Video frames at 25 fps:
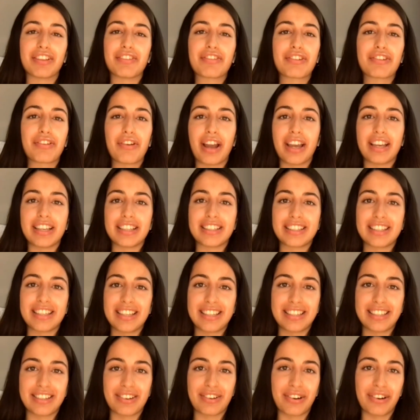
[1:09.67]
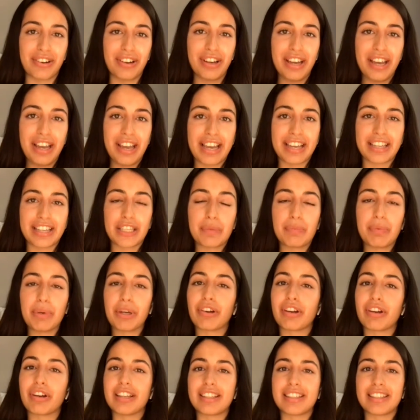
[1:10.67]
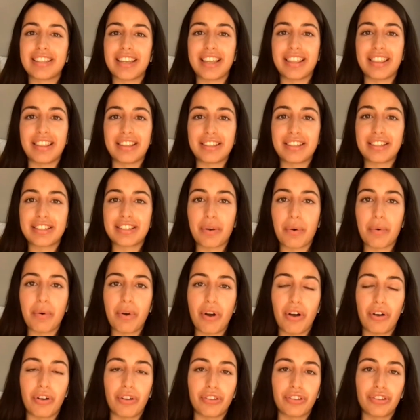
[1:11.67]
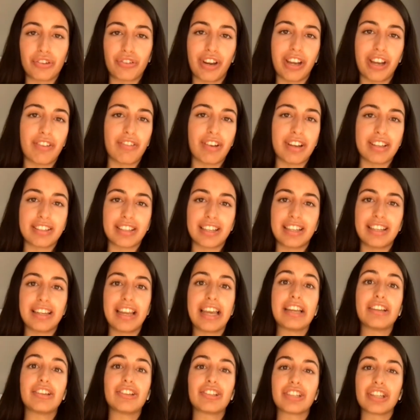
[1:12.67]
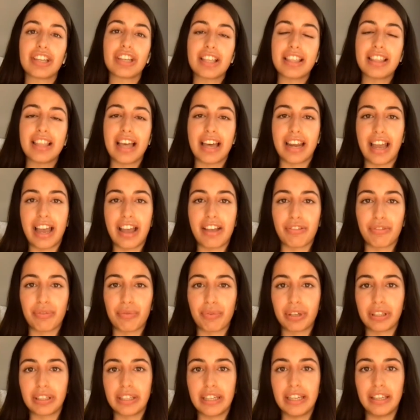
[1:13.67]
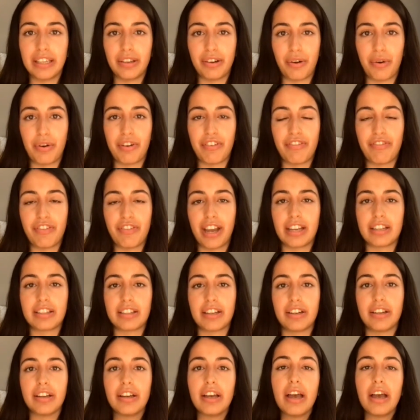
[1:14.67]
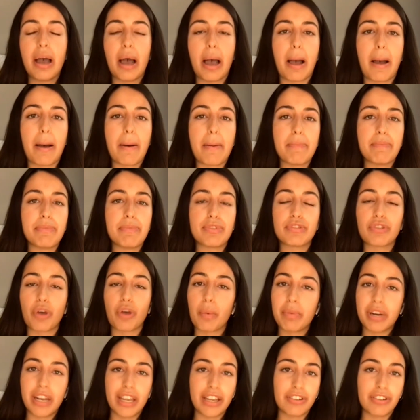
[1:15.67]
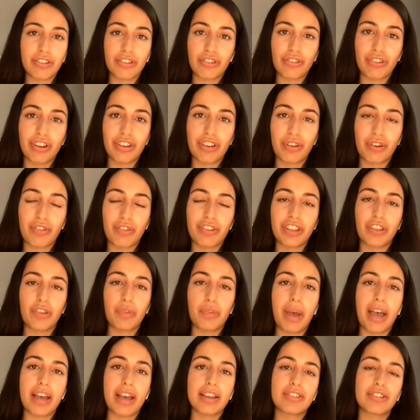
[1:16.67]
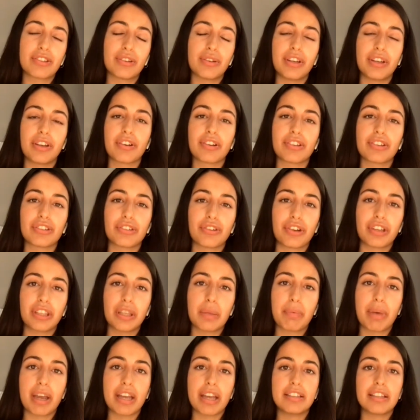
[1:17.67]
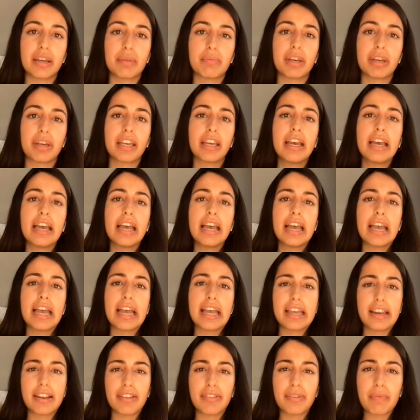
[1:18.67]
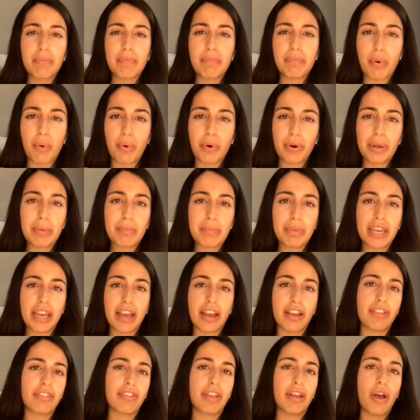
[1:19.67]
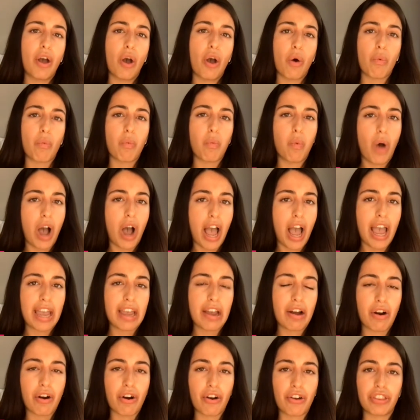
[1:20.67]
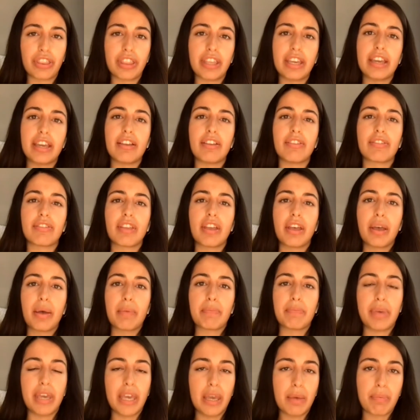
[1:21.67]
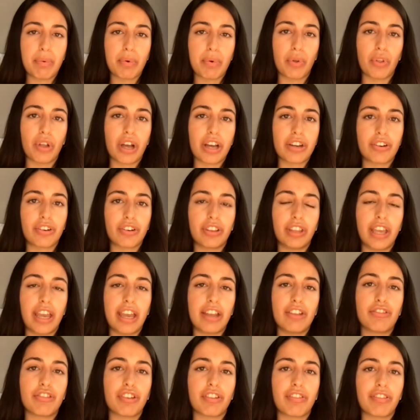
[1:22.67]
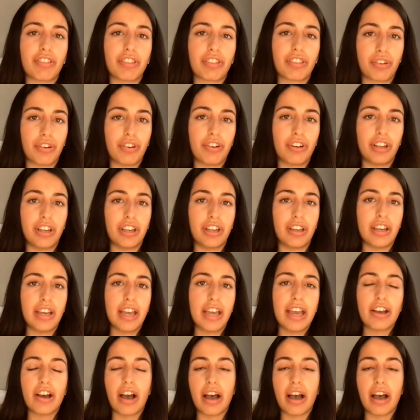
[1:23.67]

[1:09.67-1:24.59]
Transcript: of crisis or experiencing this so-called Great Resignation that has really, affected so many industries over these past 2 years during the pandemic. It is important because why are these people under the age of 30